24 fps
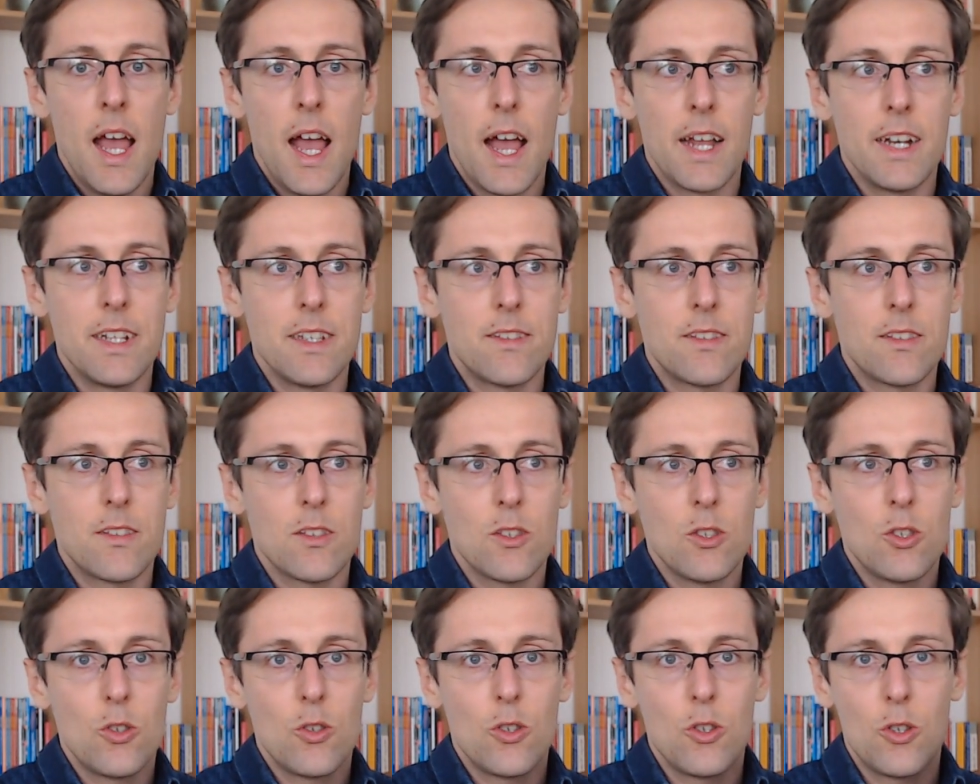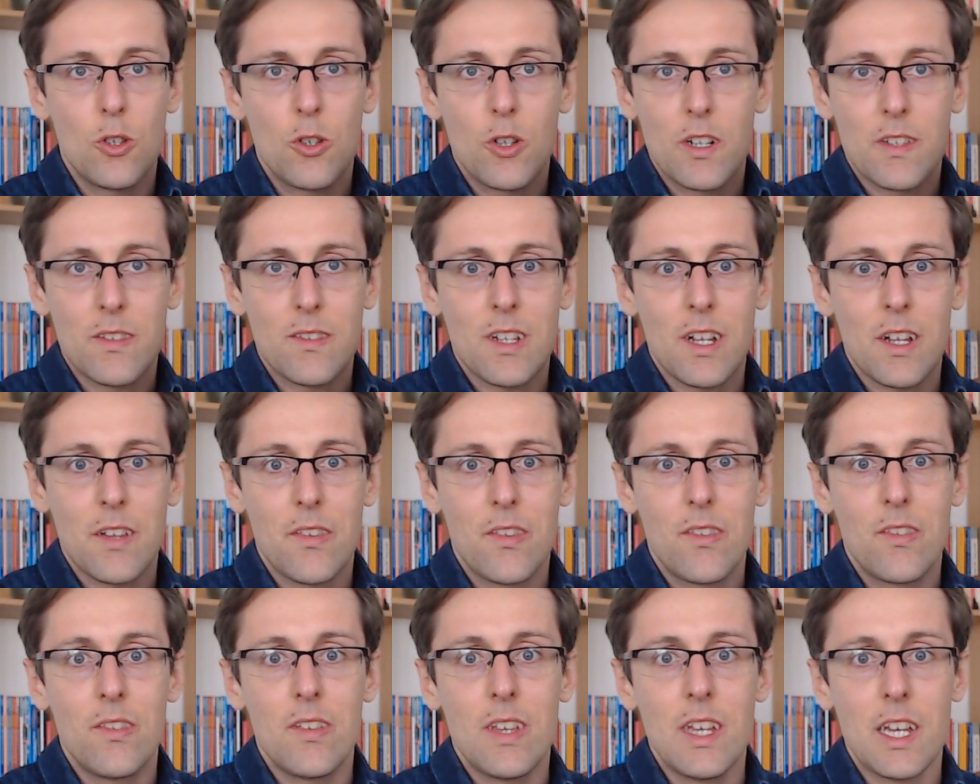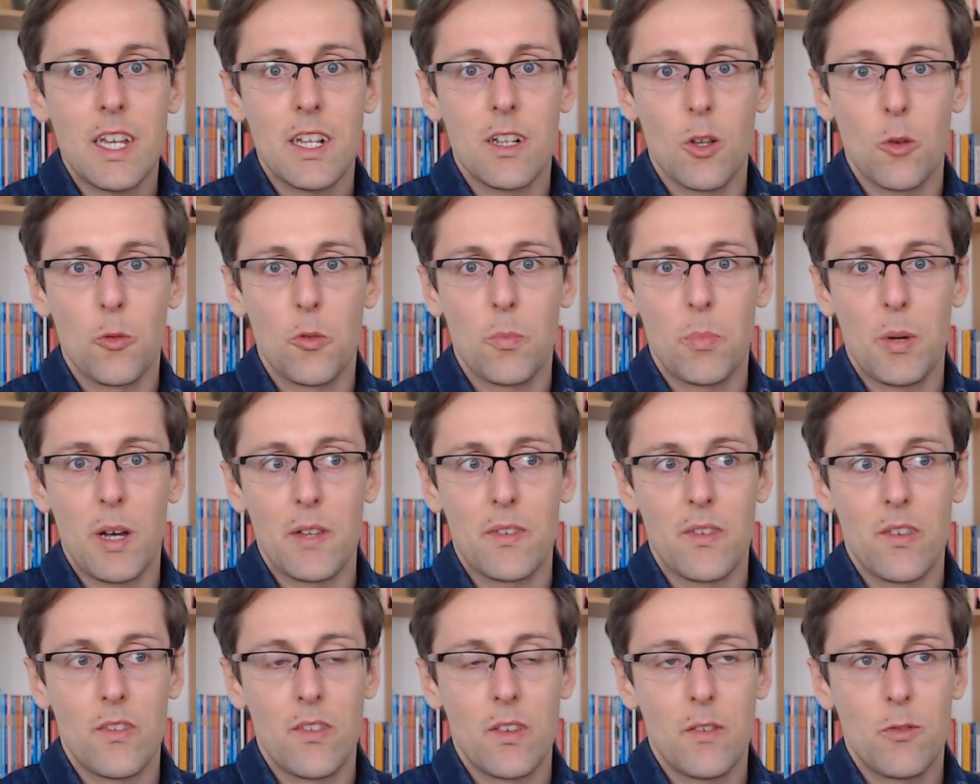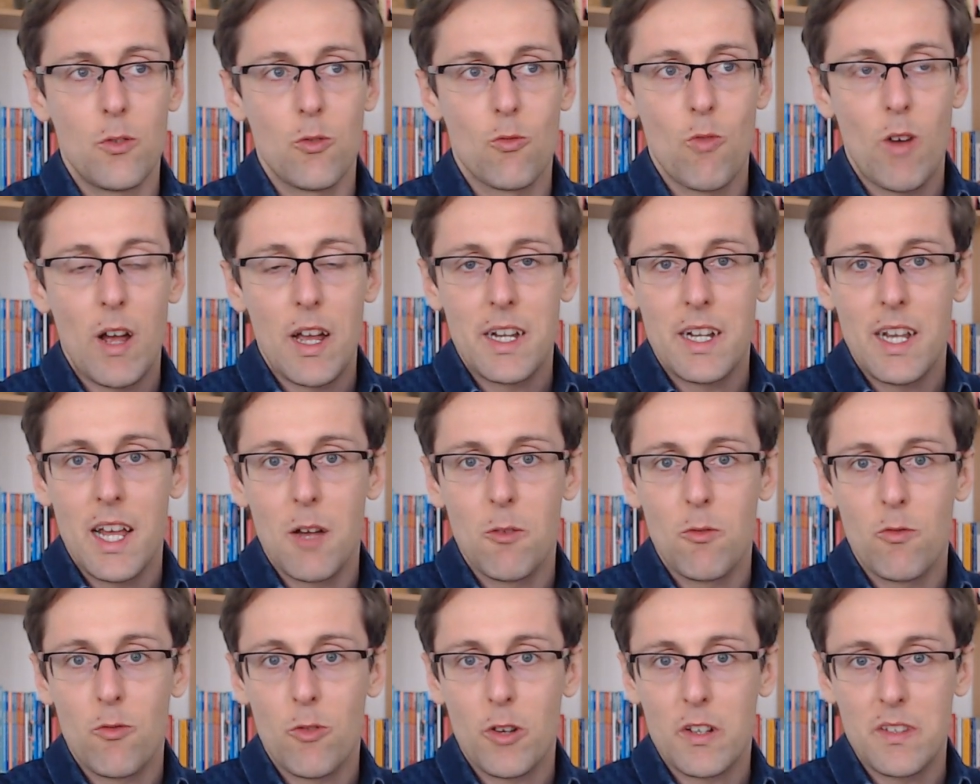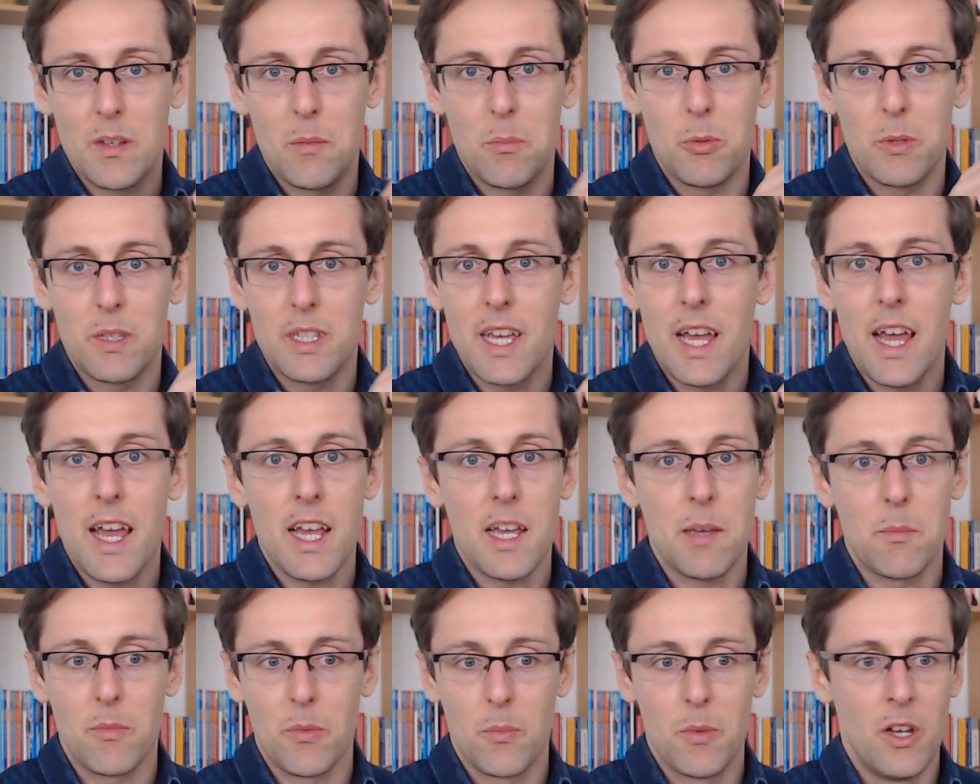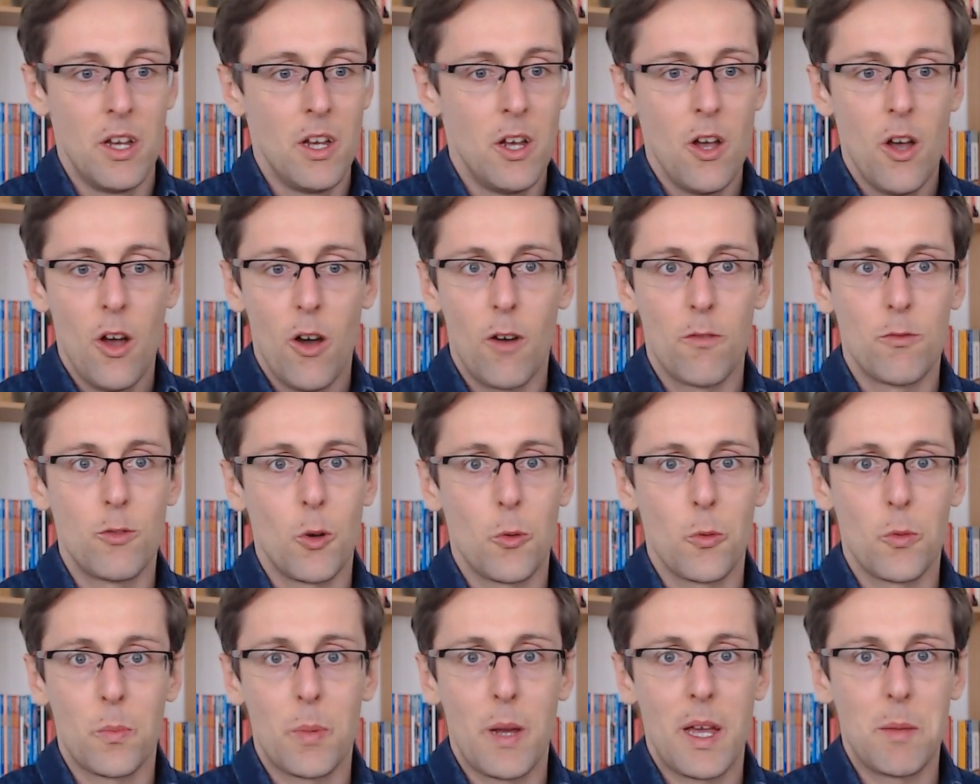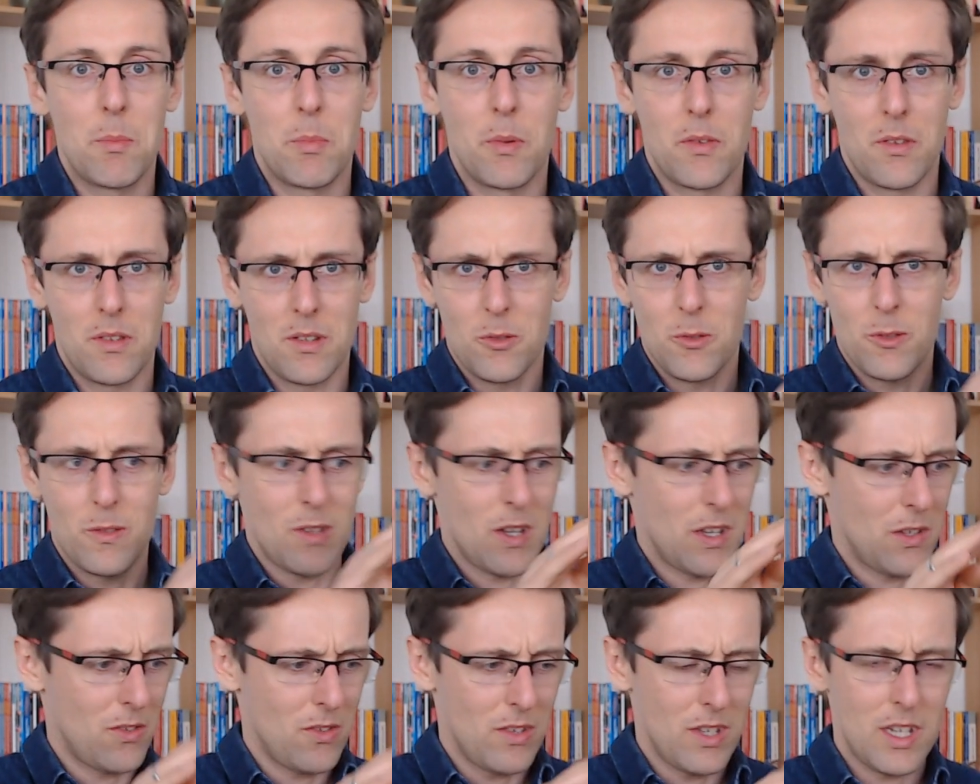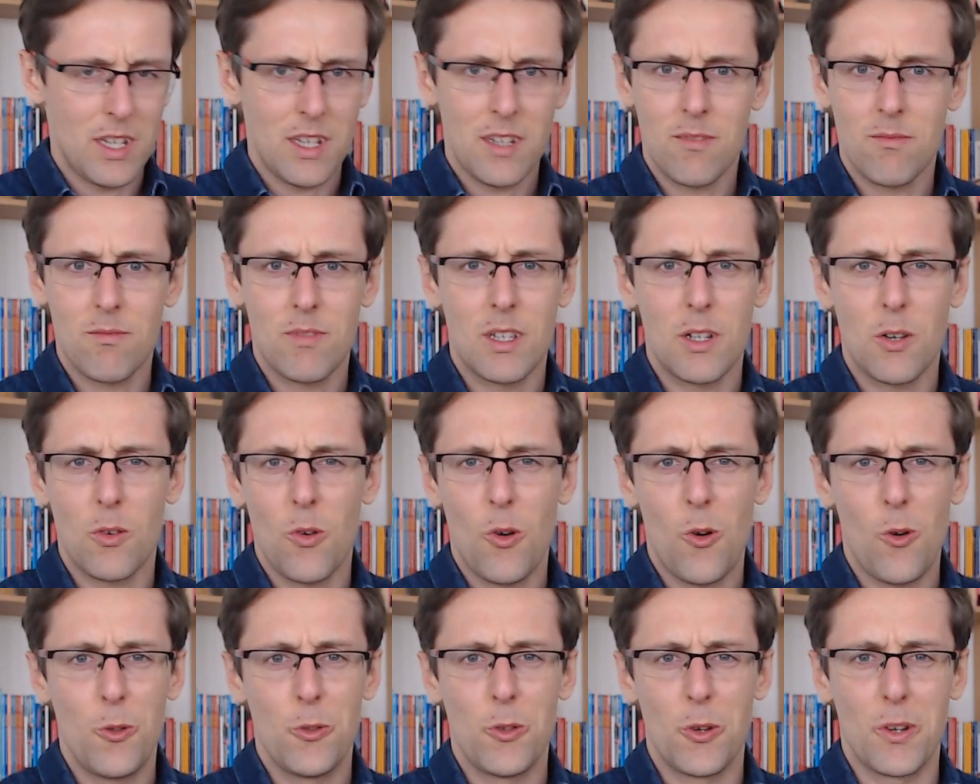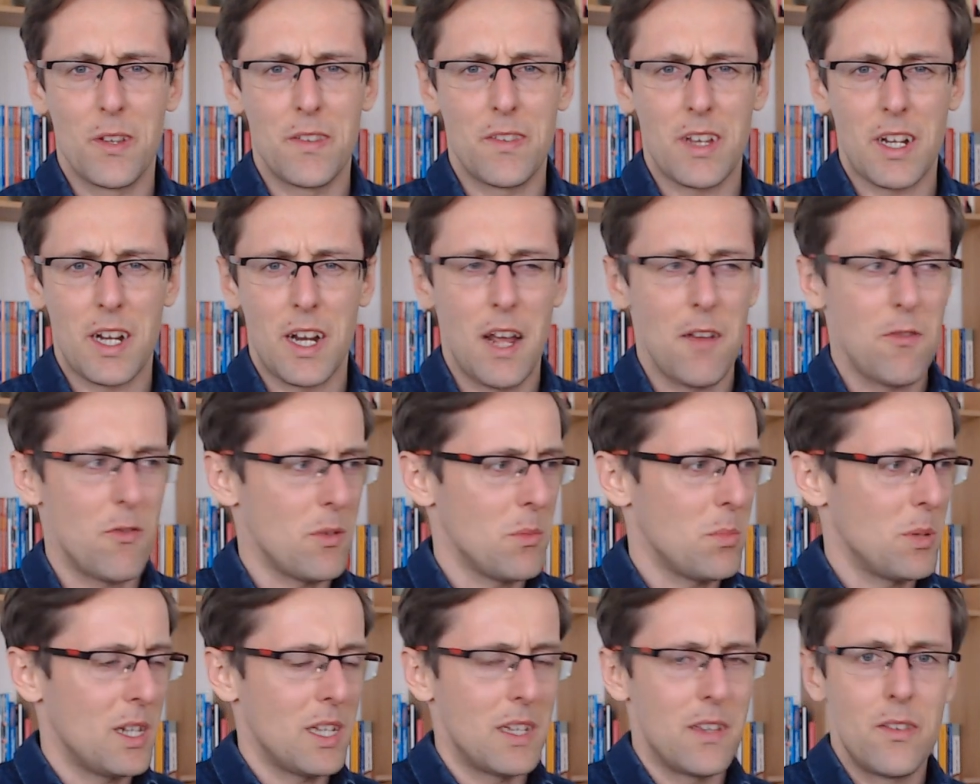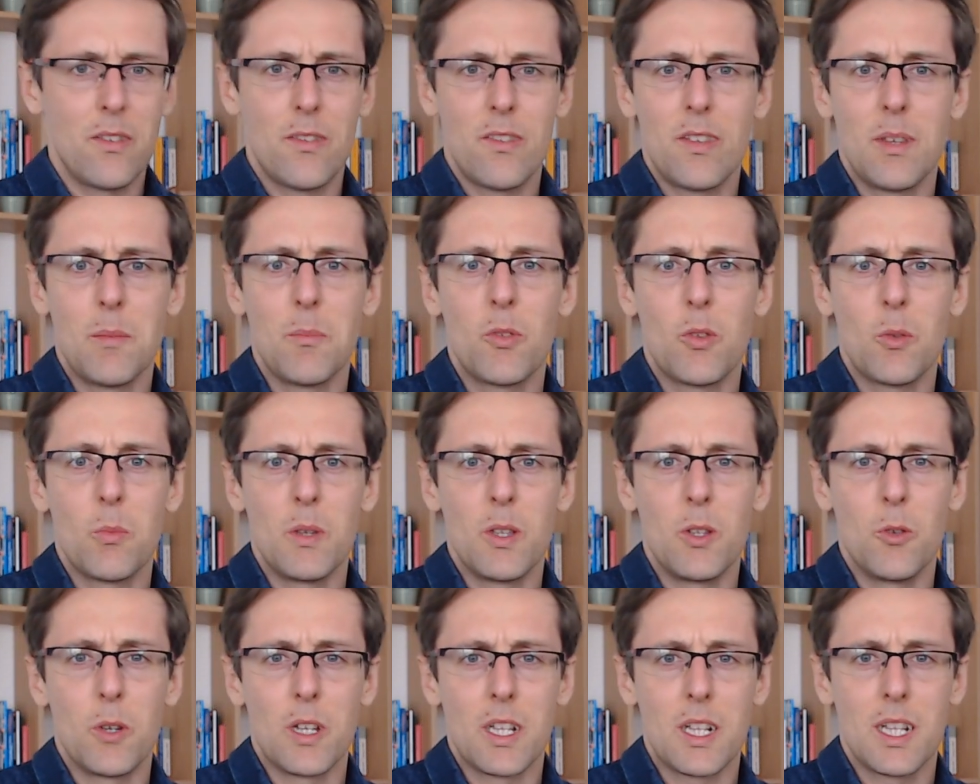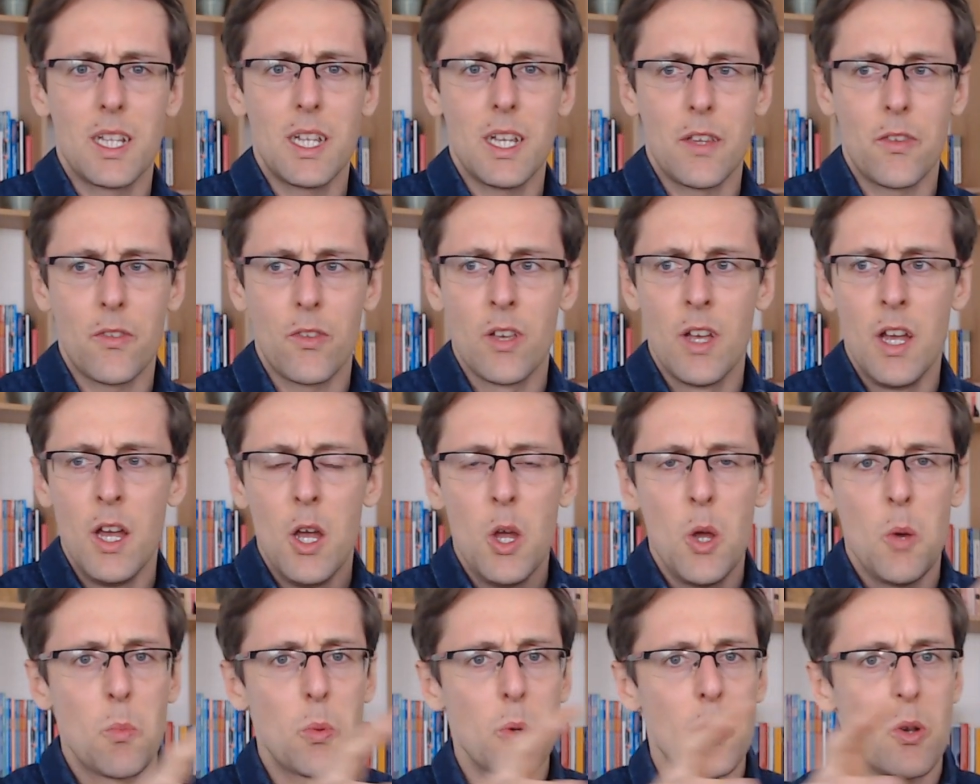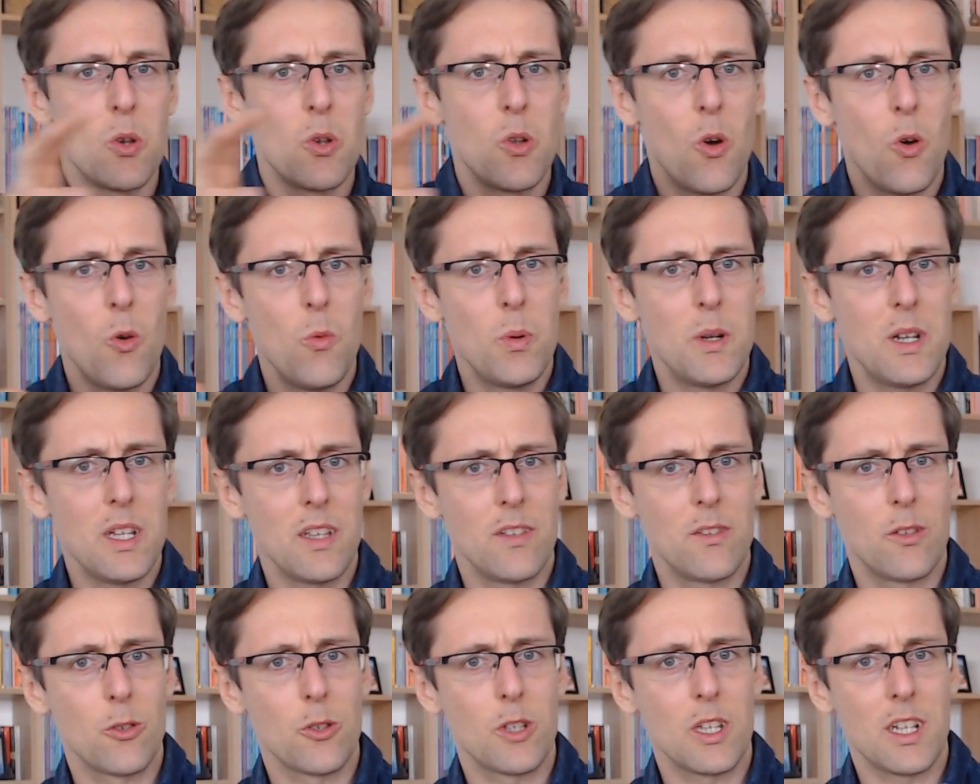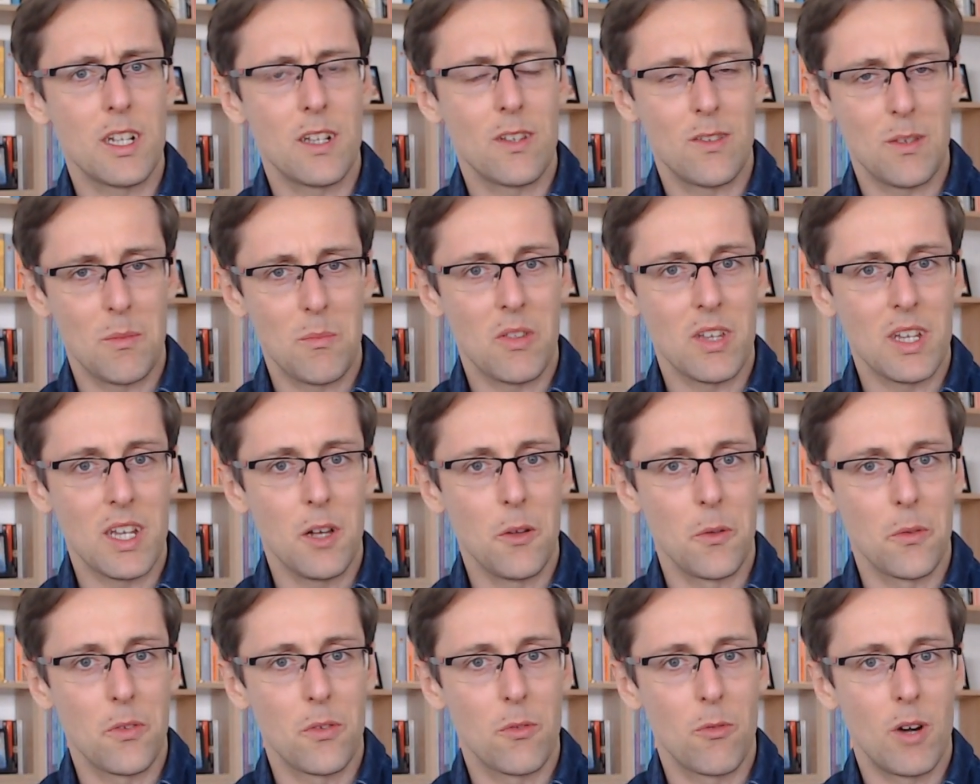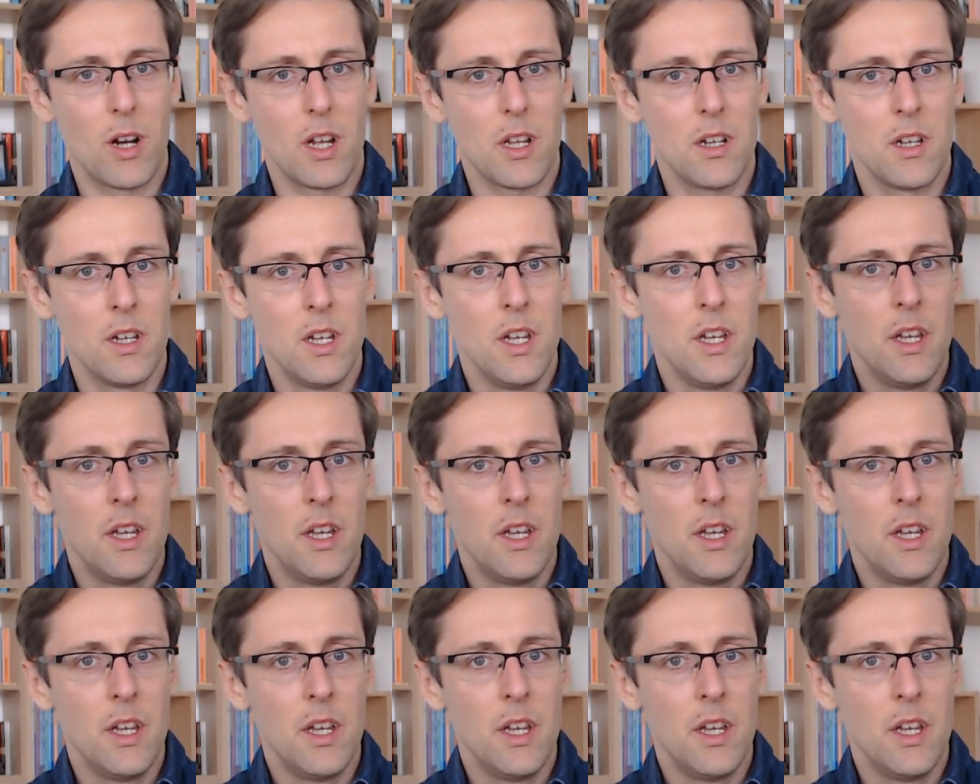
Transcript: And it's, you, you're going to start seeing those patterns if you write down, for example, the aims of those papers. And you'll start seeing that, hold on a second, everybody is, seems to be doing this, but nobody is looking at something else, right?